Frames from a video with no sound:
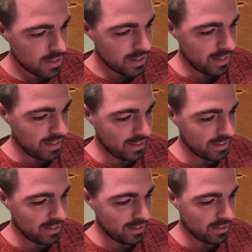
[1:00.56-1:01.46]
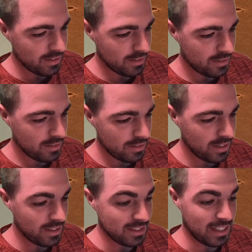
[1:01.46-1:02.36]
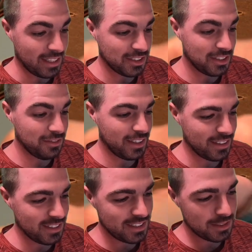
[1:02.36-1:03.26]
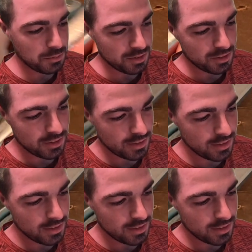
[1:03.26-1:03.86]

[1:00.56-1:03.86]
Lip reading: And it is actually very similar